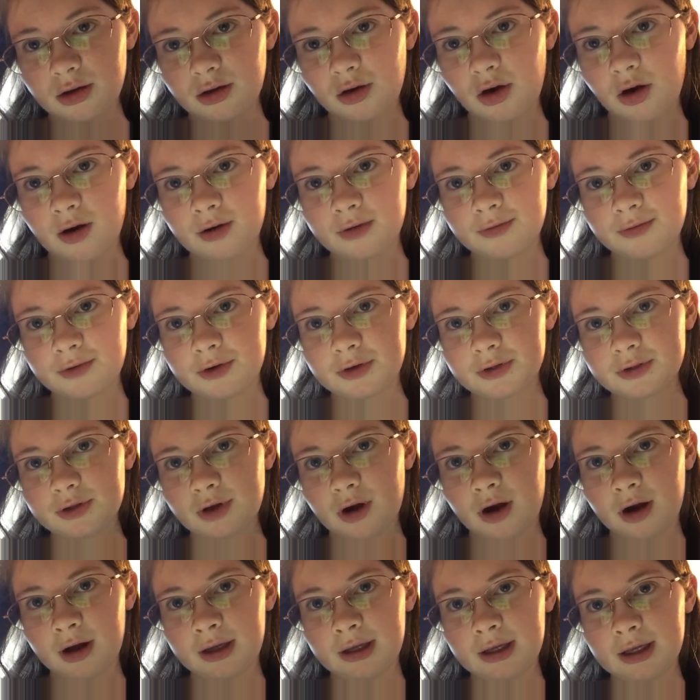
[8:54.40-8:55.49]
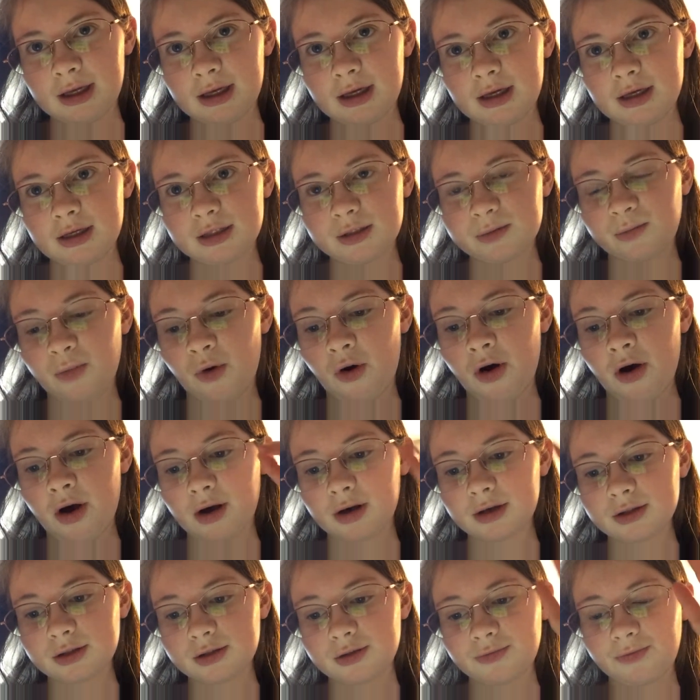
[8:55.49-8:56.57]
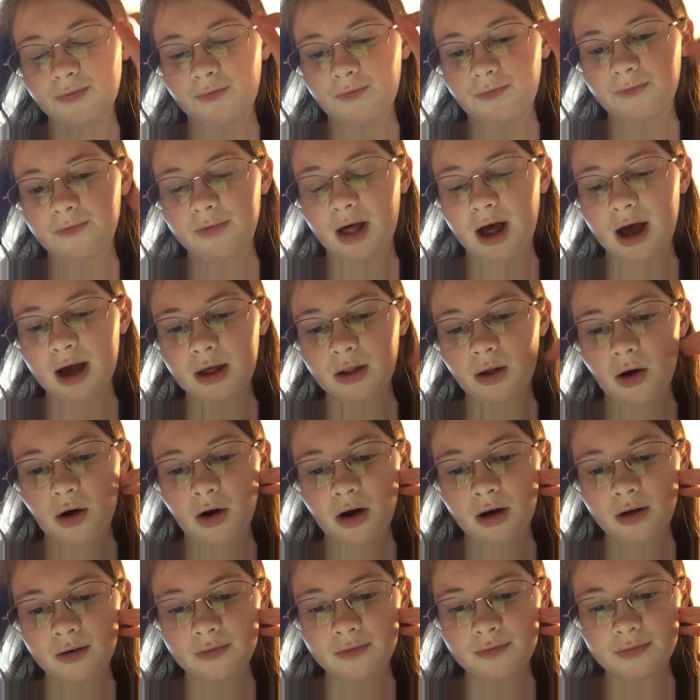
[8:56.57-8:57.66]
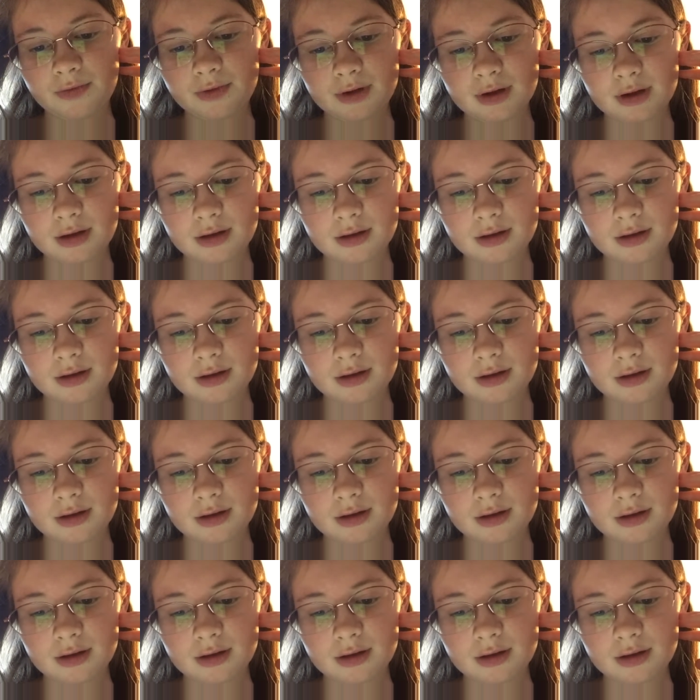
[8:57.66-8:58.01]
Conqueror's hockey sparks flying off.